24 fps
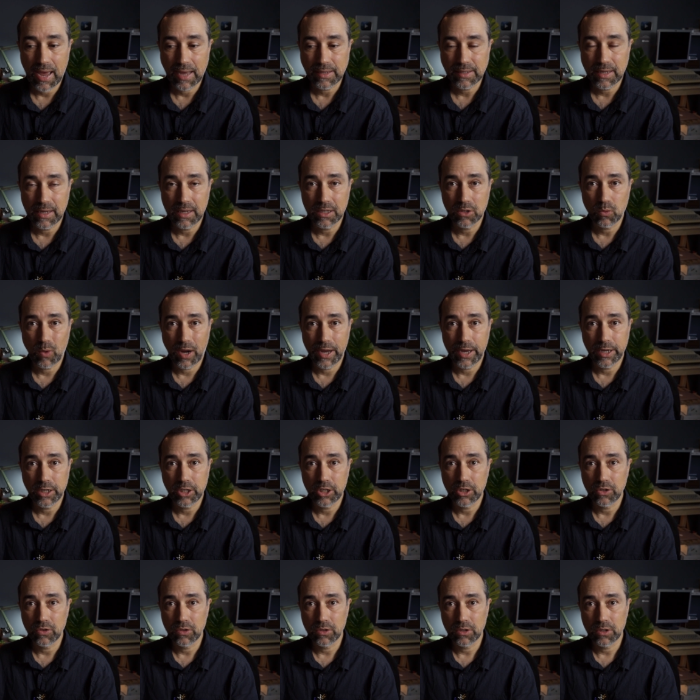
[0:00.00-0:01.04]
asking is why I
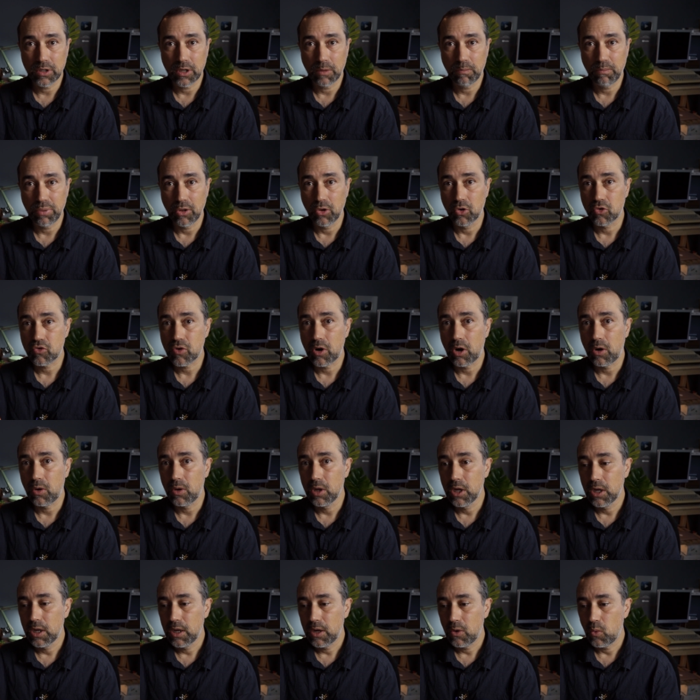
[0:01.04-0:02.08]
choose the
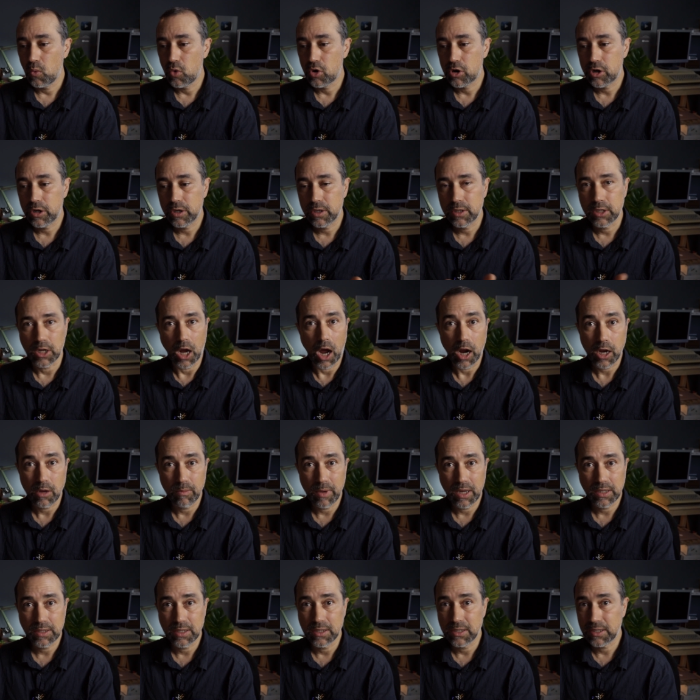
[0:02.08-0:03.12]
plural word
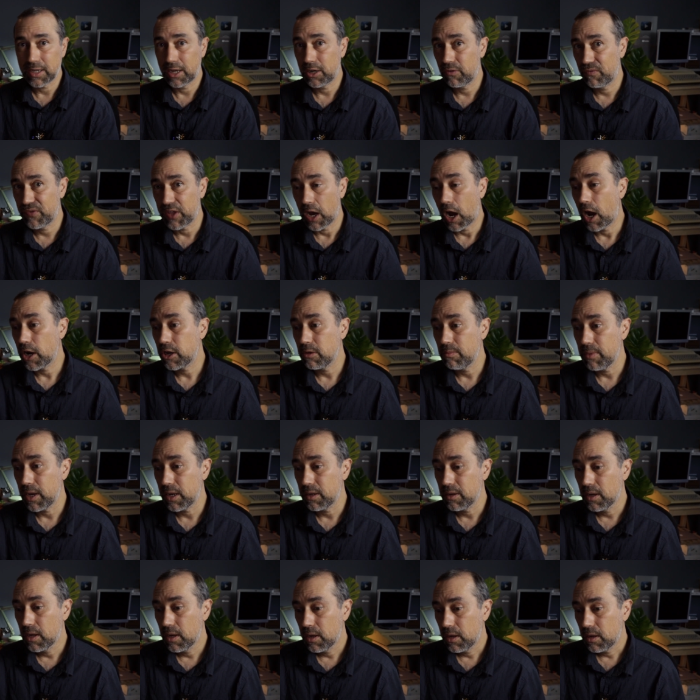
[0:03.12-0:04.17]
documents instead of
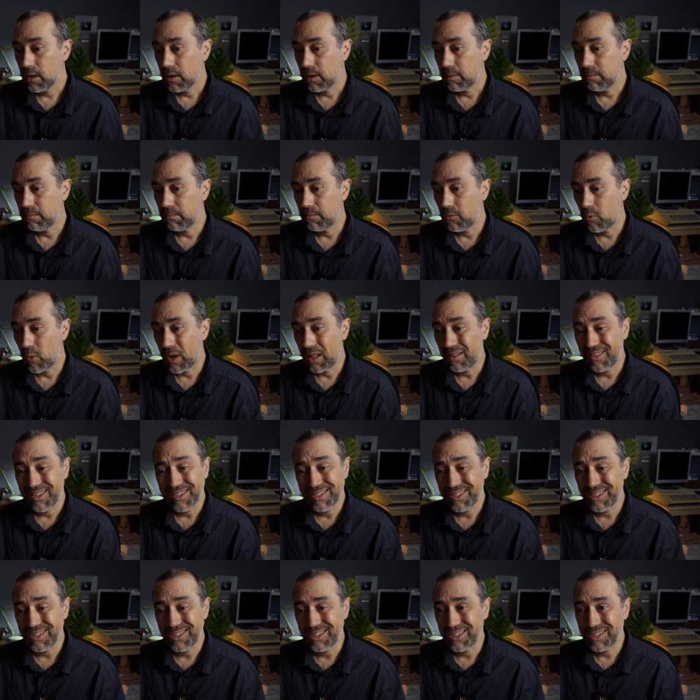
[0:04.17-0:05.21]
document. Well,
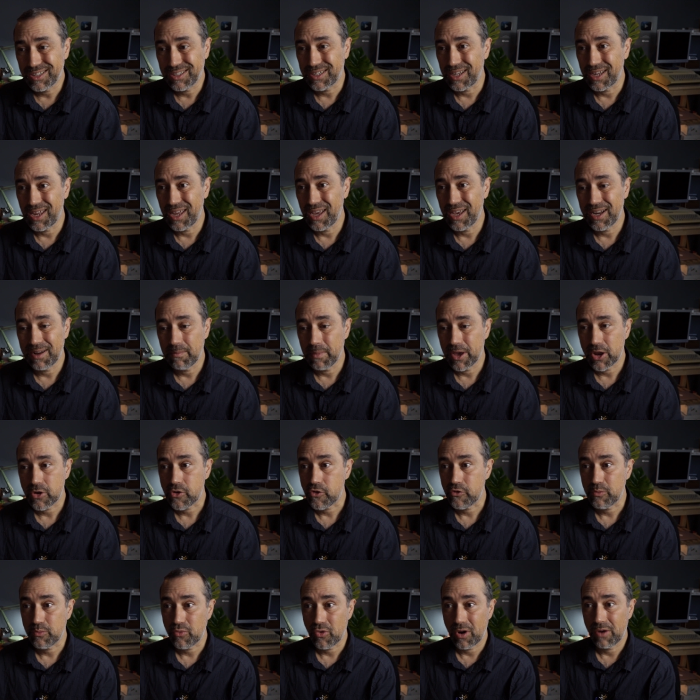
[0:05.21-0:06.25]
this is just, again, a matter
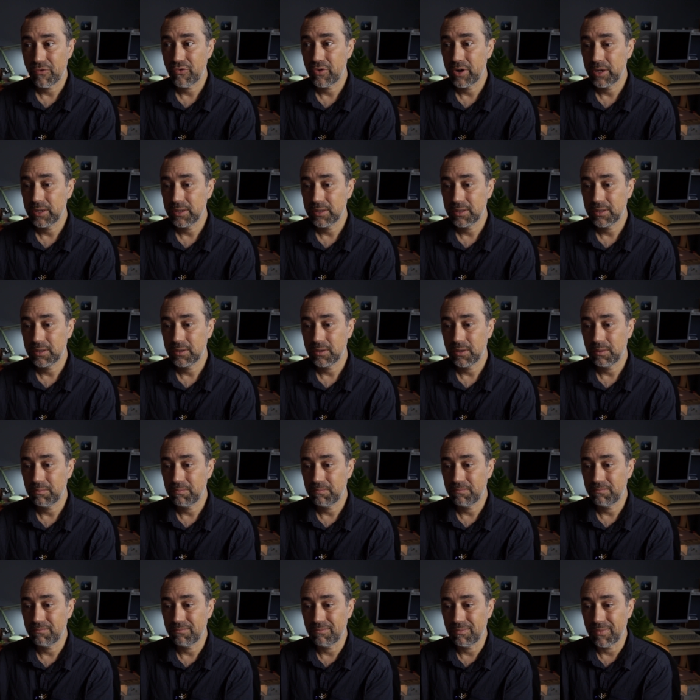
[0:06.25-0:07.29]
of preference.
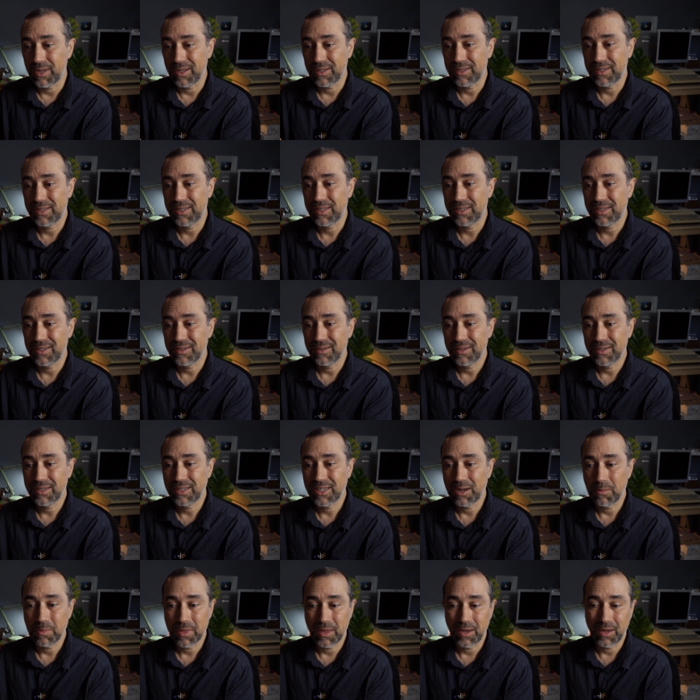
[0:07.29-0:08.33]
It's
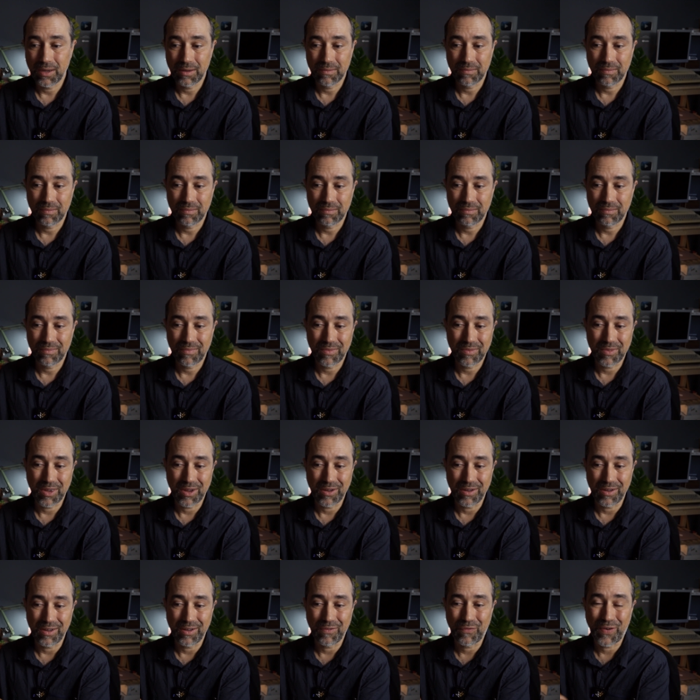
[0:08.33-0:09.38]
something,
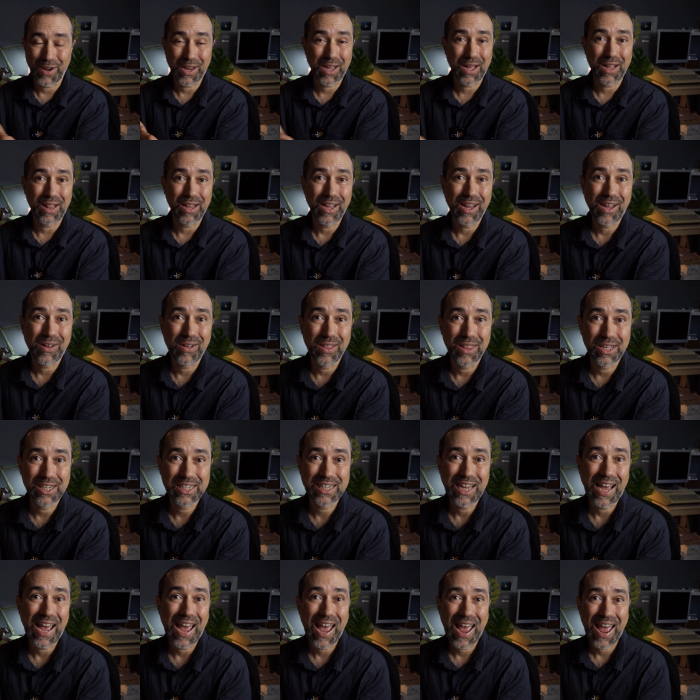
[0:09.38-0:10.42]
if I click on the
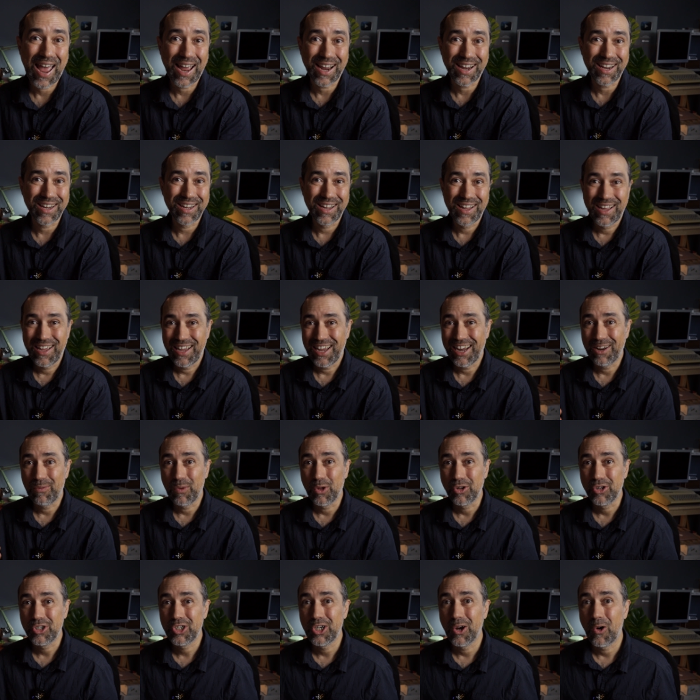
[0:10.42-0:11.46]
tag, it
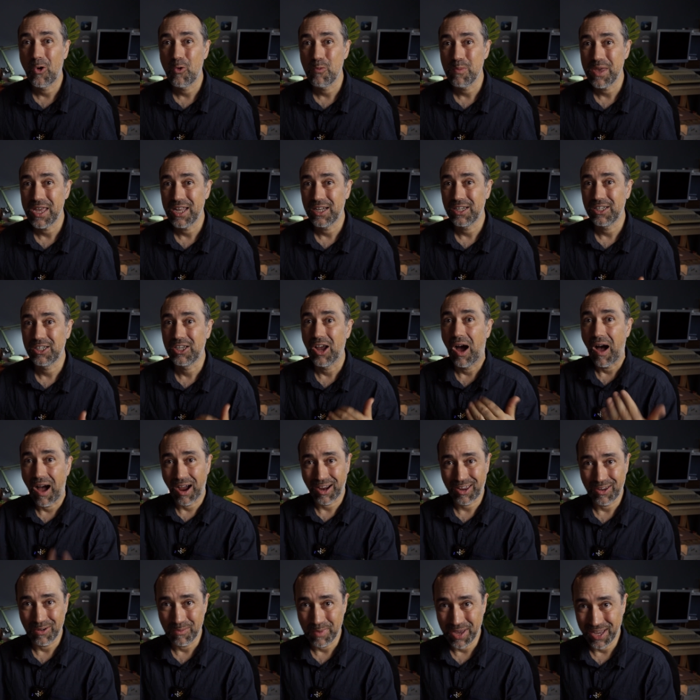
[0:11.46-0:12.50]
will show me
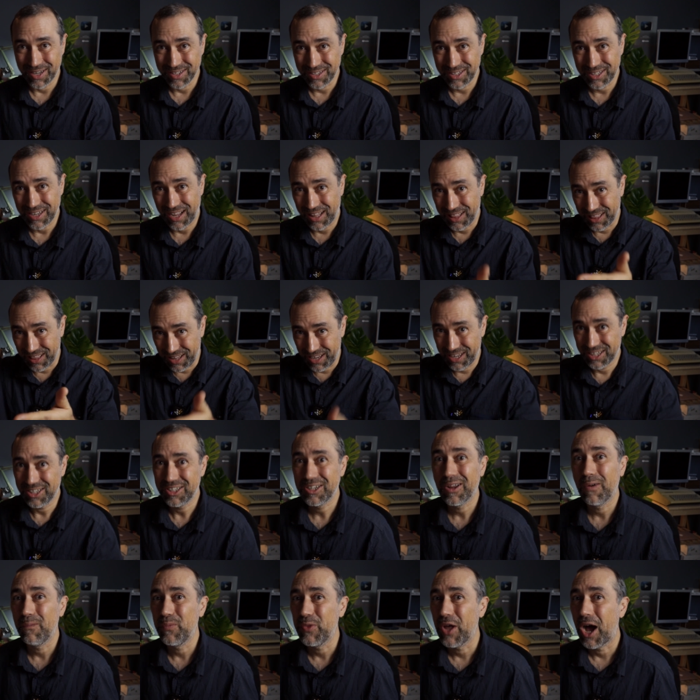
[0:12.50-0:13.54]
documents, a
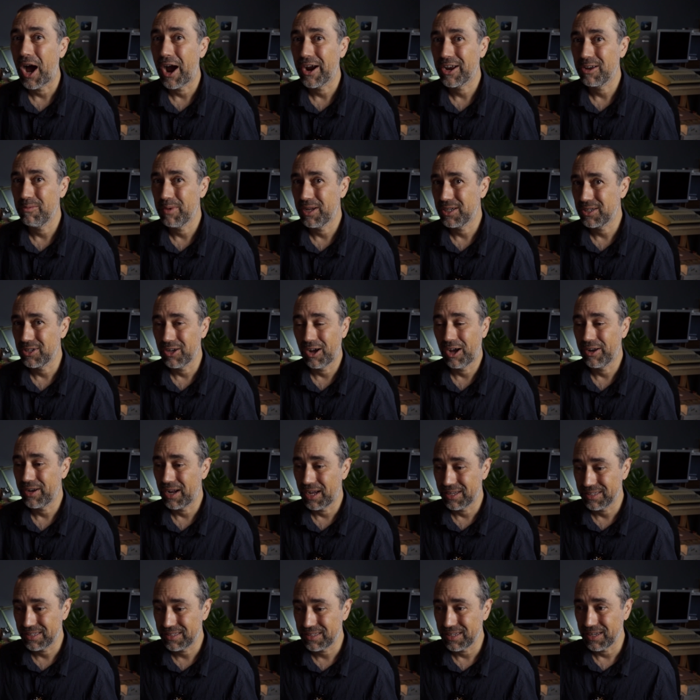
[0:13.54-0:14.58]
list of documents, not
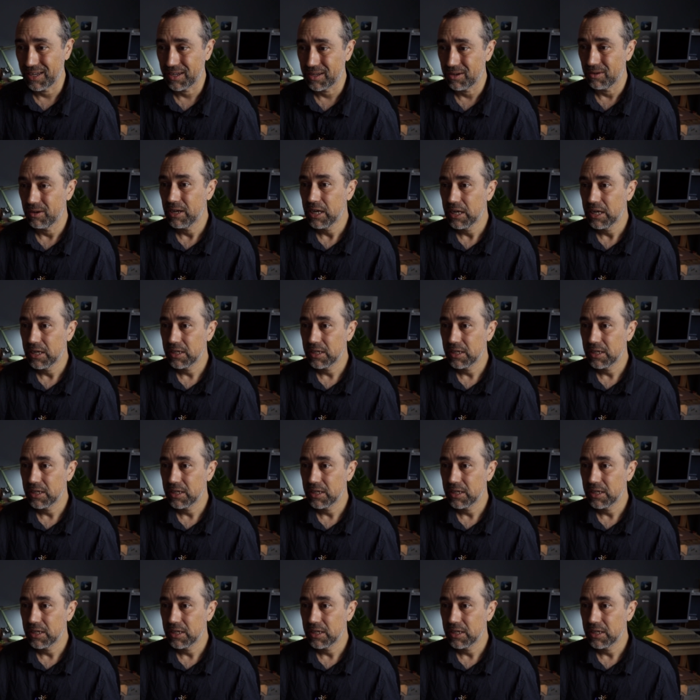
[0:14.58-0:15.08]
a single